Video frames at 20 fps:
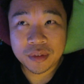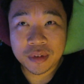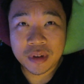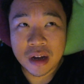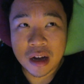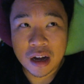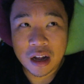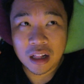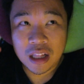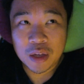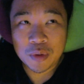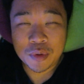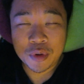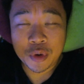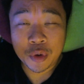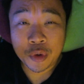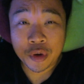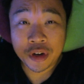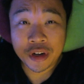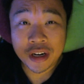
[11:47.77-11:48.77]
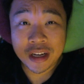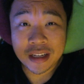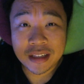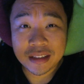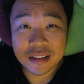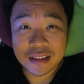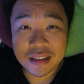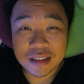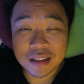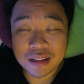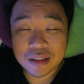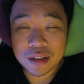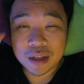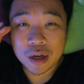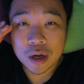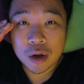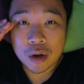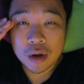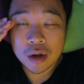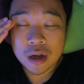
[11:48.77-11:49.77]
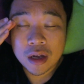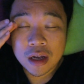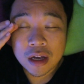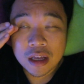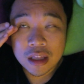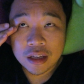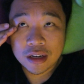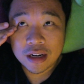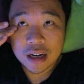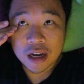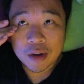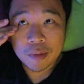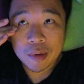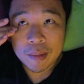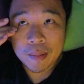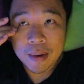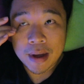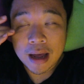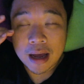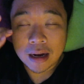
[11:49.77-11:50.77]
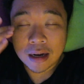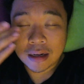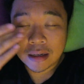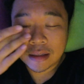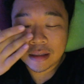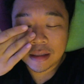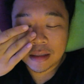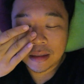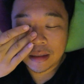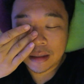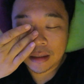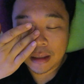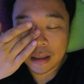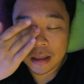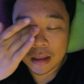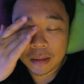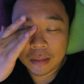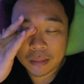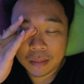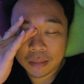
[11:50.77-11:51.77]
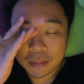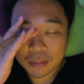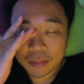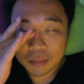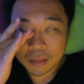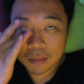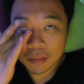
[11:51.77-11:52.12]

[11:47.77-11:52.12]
Hollywood Horror Nights. So they're not going to be back until um,